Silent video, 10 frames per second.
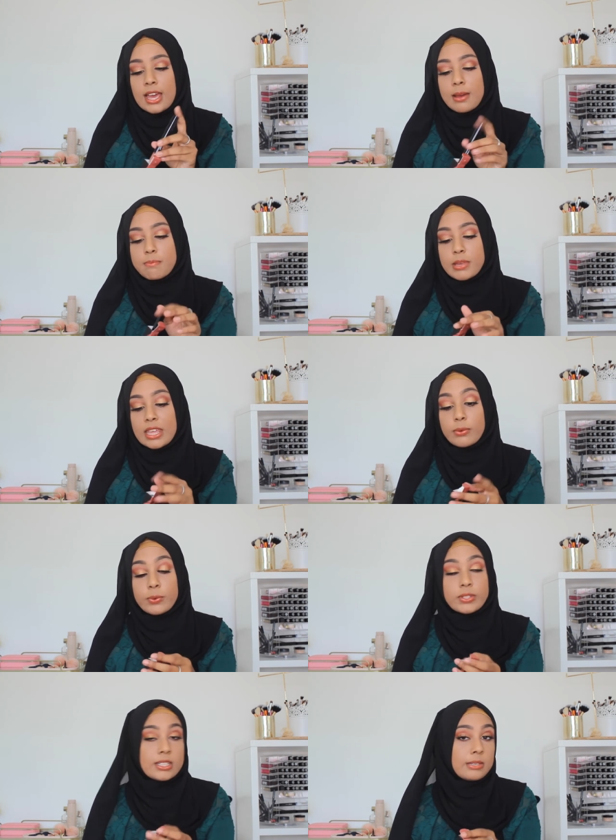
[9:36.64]
Um, but that one
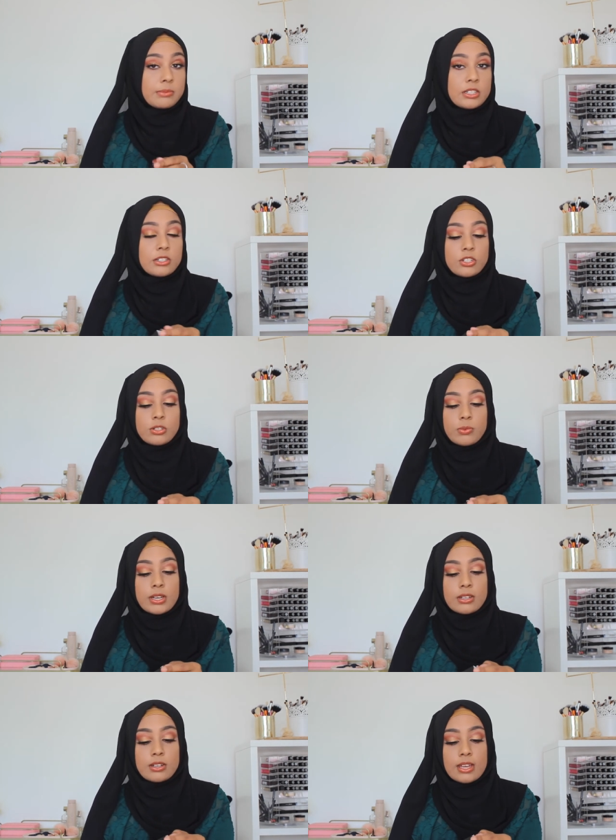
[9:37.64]
was a limited edition
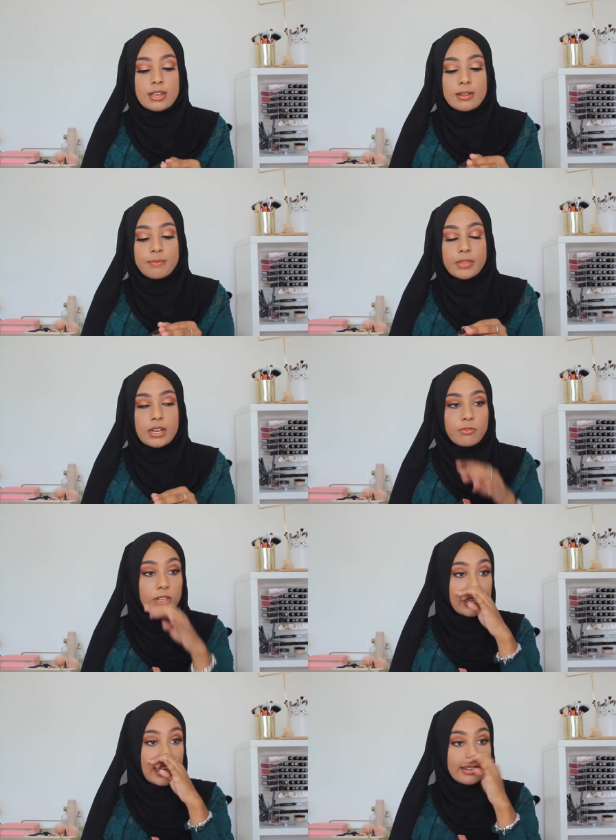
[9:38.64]
one um, and I'm
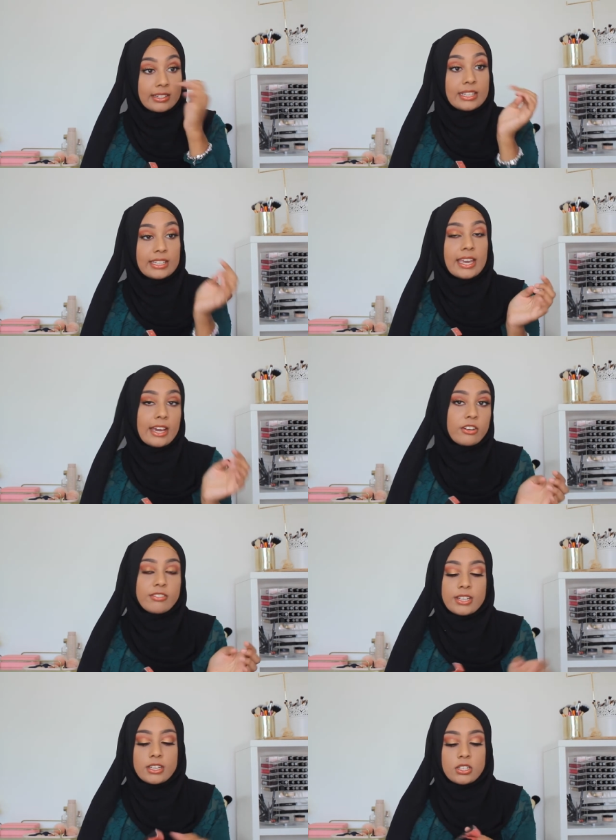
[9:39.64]
really nearly out of
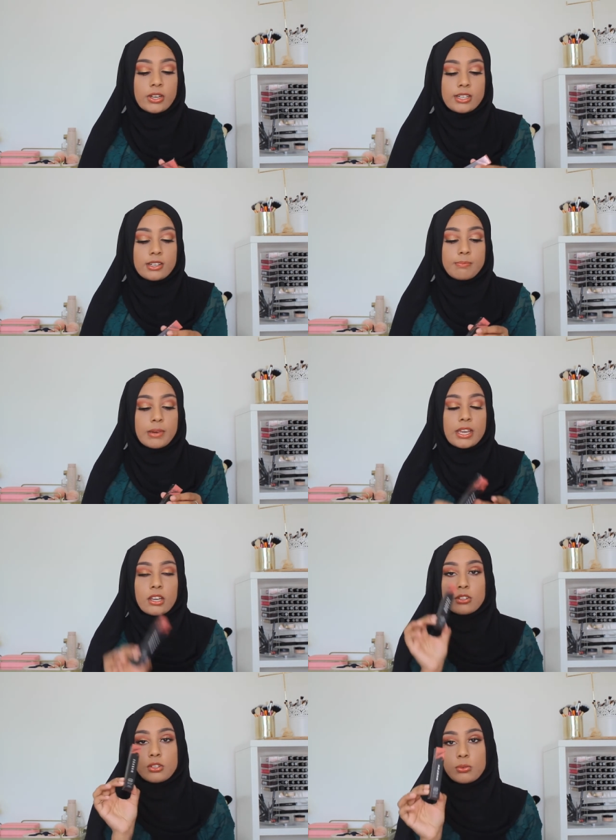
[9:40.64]
it. So I ended up buying
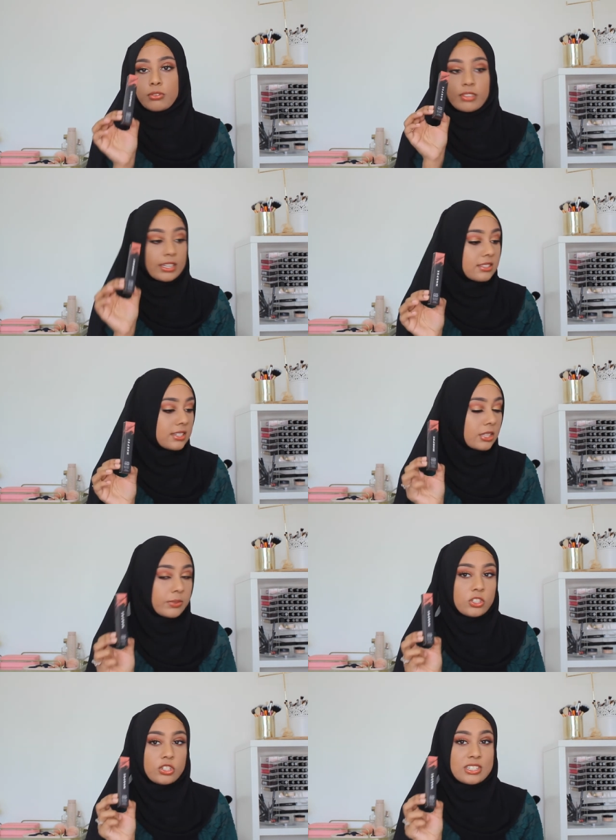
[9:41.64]
two of these. The other
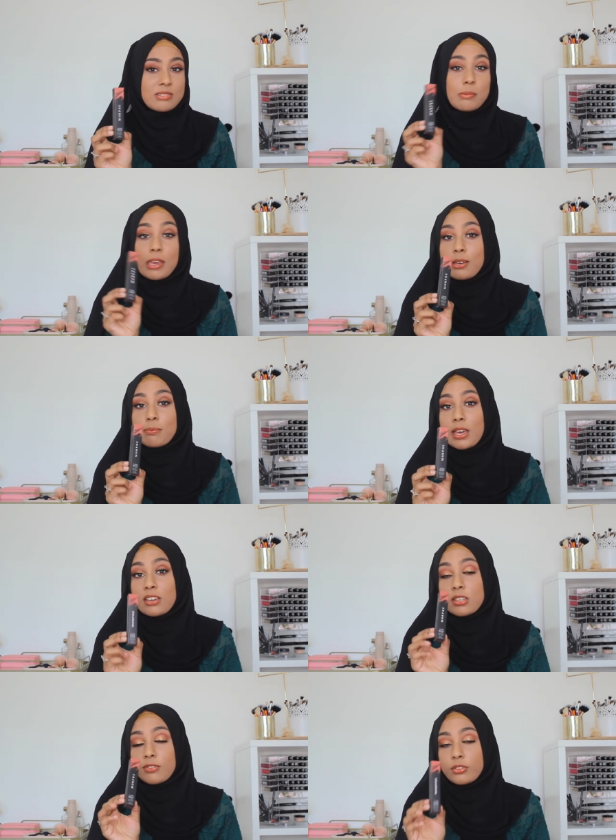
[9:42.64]
one's just my makeup bag
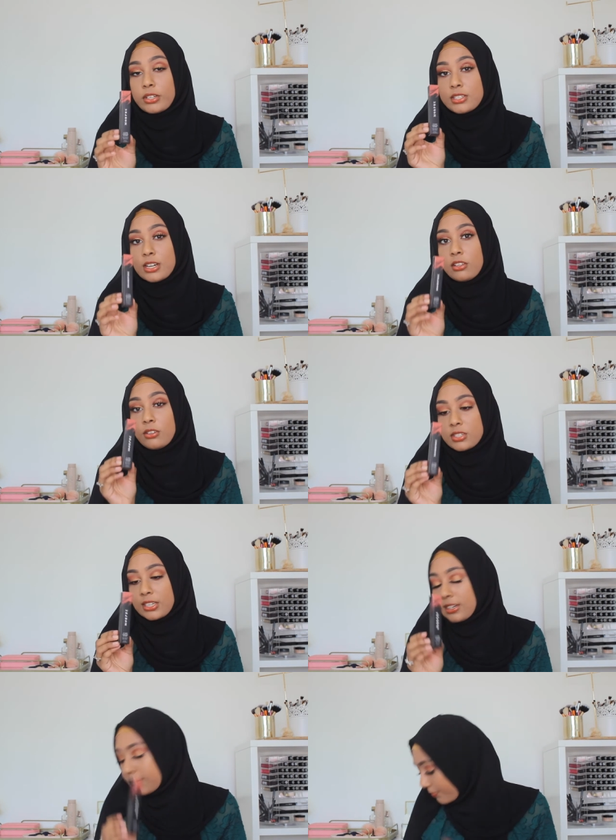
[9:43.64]
because I've already started using
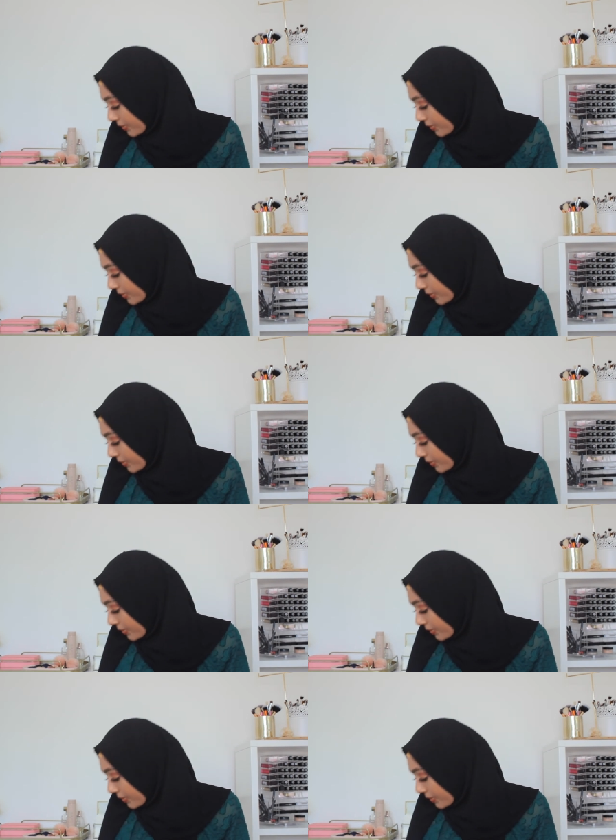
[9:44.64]
it.